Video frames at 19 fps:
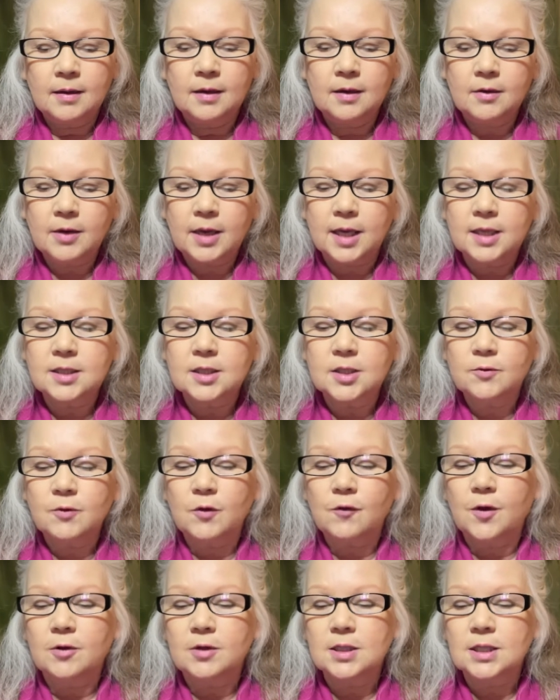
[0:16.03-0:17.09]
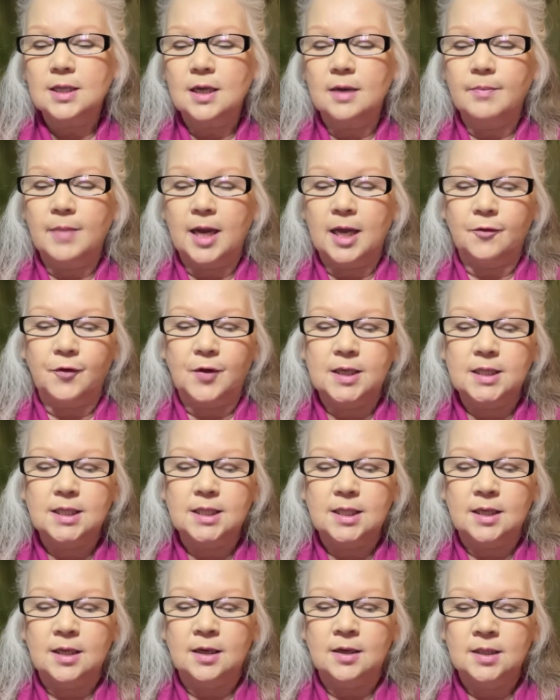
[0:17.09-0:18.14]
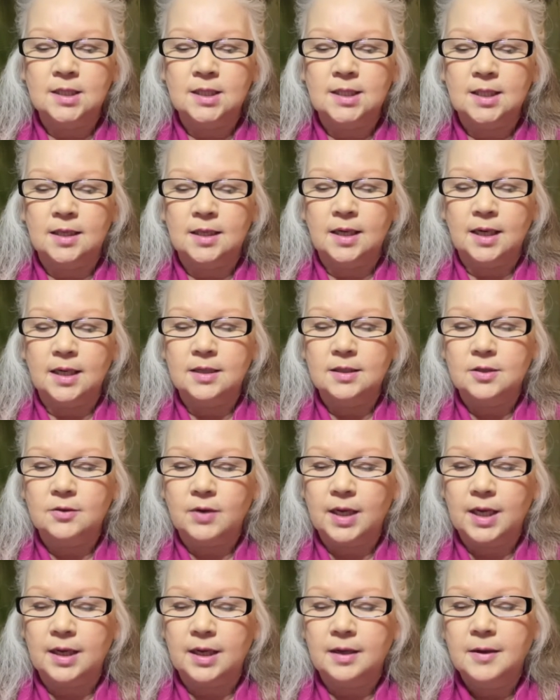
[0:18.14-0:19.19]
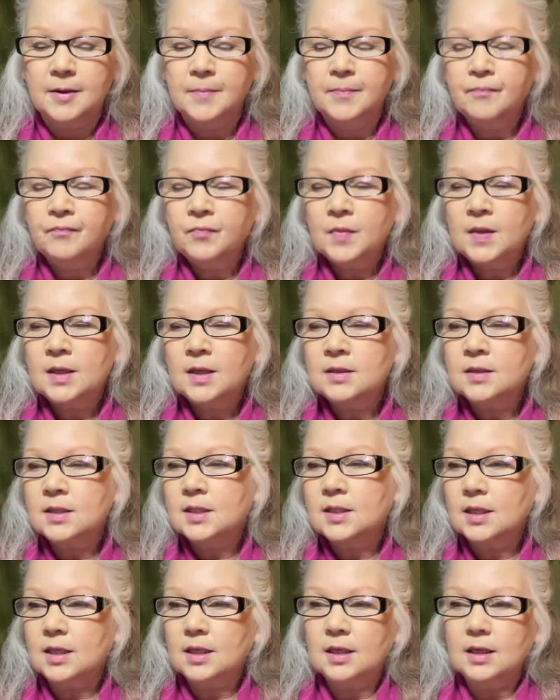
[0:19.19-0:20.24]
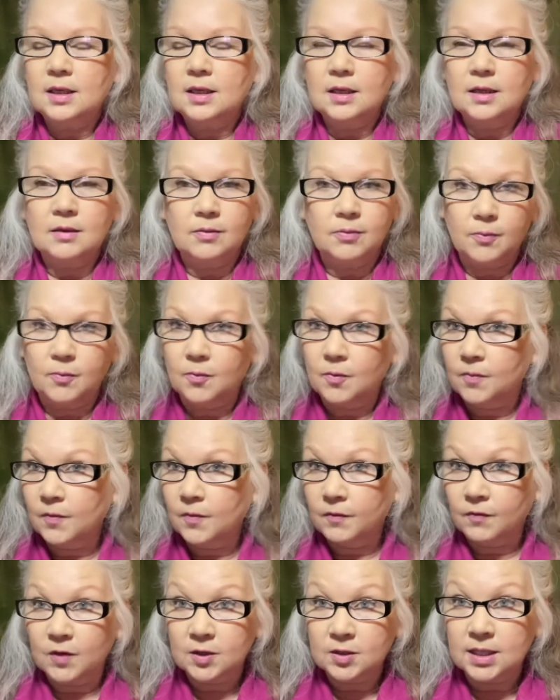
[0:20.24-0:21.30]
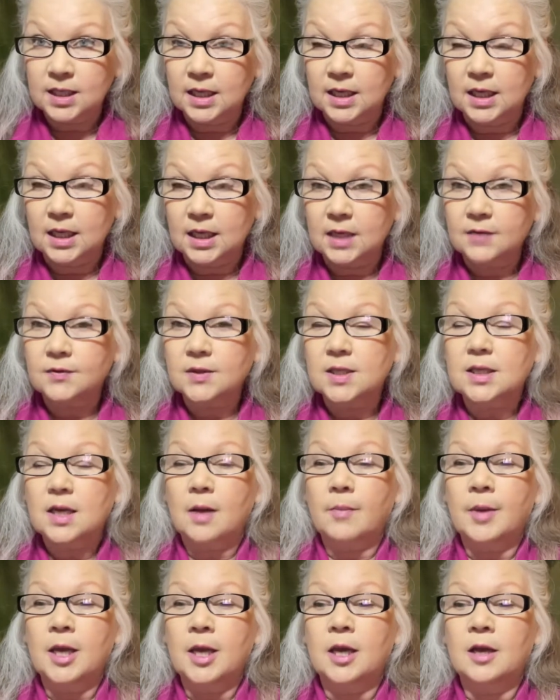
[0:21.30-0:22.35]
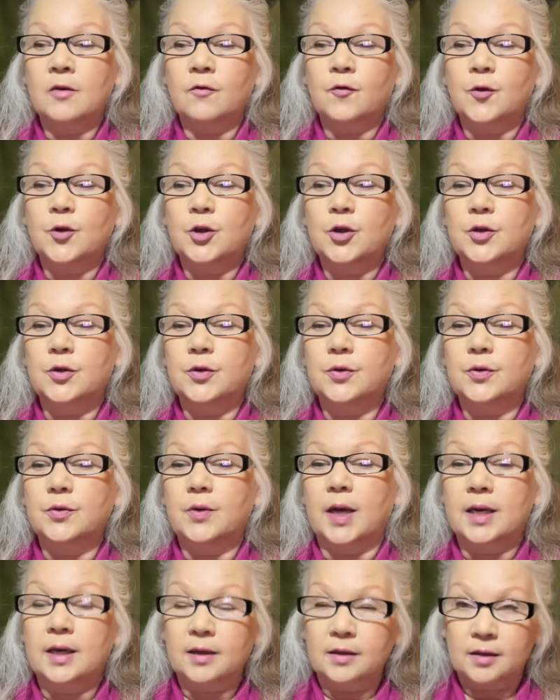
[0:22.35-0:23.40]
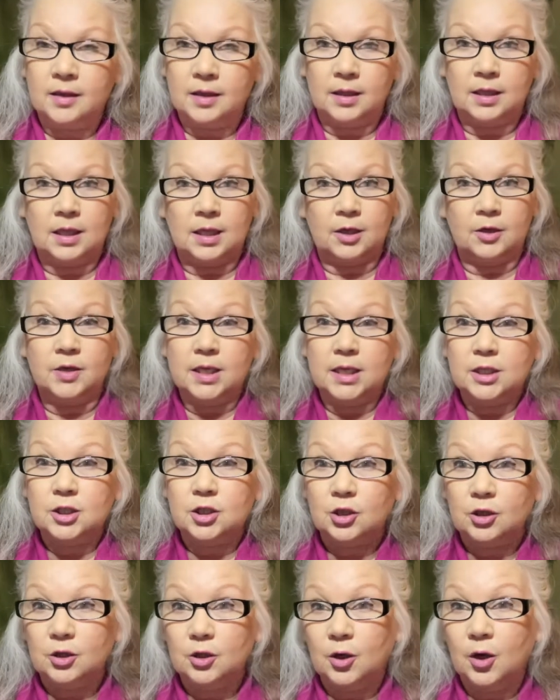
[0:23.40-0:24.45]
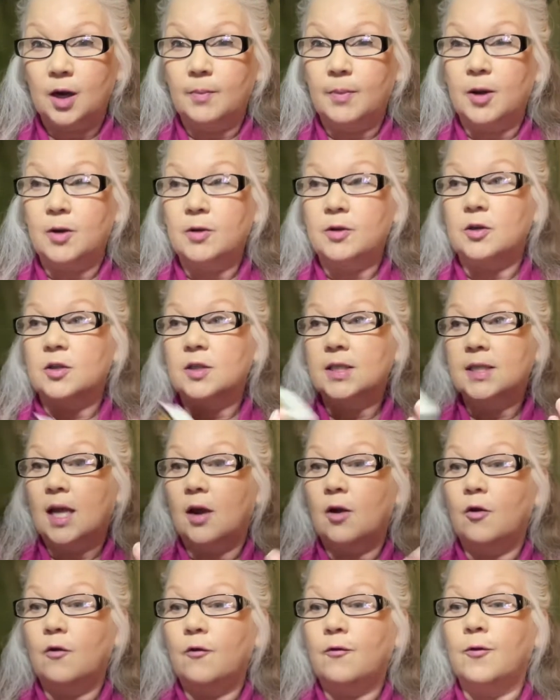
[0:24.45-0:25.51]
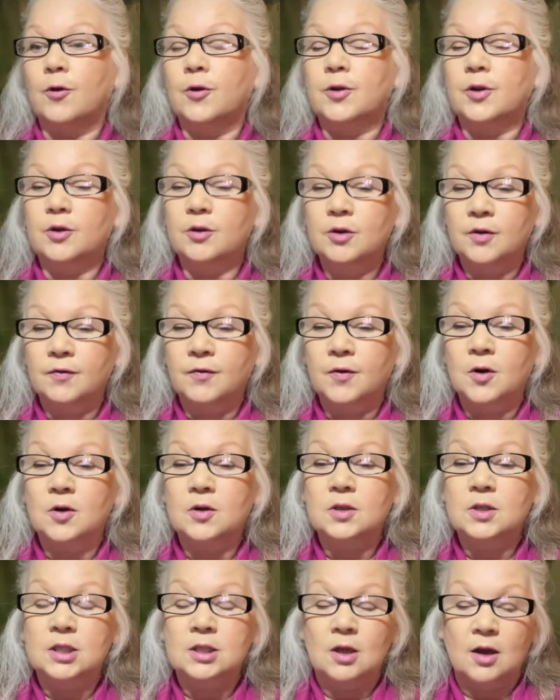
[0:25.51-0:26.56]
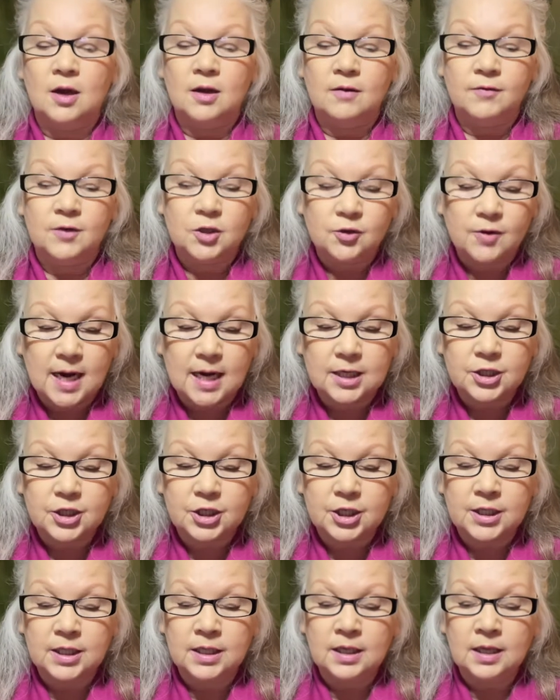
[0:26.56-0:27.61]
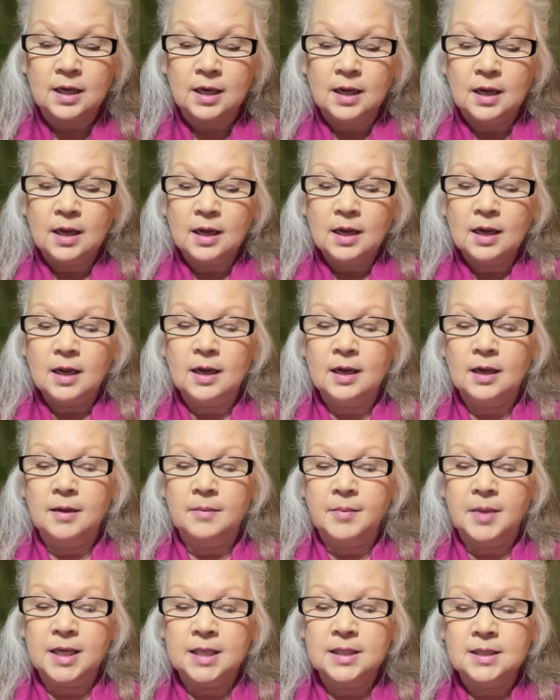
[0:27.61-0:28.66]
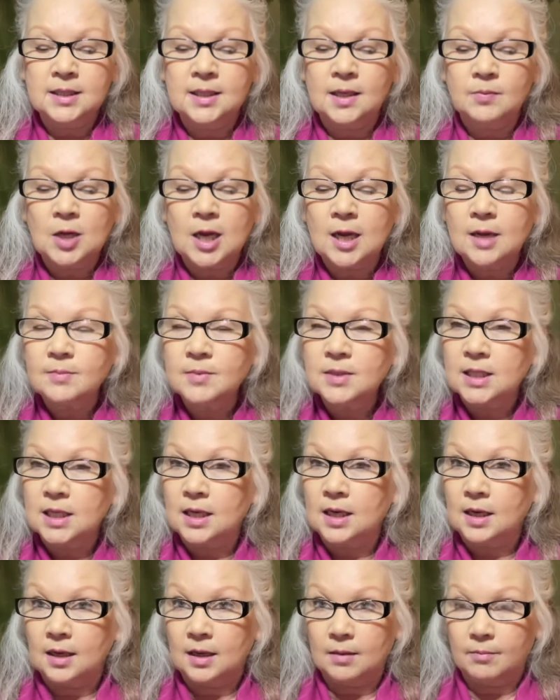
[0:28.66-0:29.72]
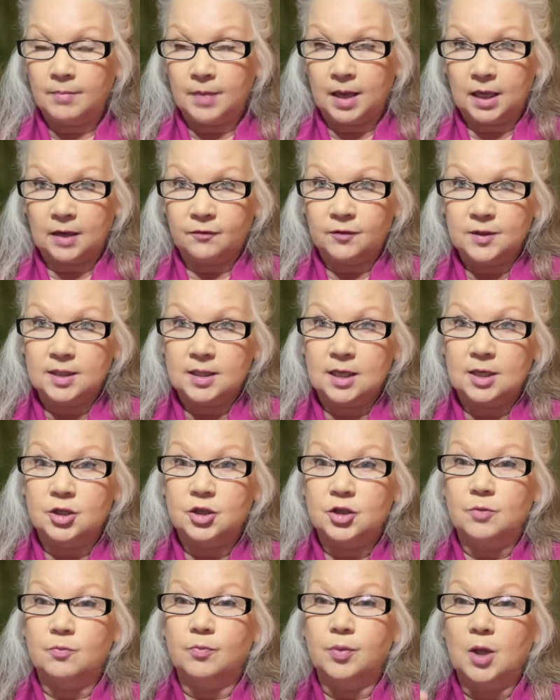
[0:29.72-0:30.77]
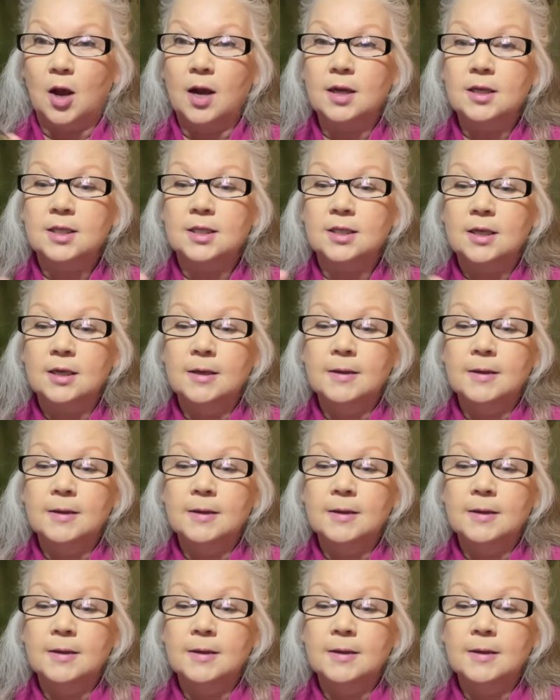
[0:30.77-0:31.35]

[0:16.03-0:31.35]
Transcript: Okay, so we focus on manifesting on Sundays, okay? Let's see if there's any gifts coming in for you, anything that you need to learn about yourself or the universe, law of attraction, and sometimes any manifestation blocks.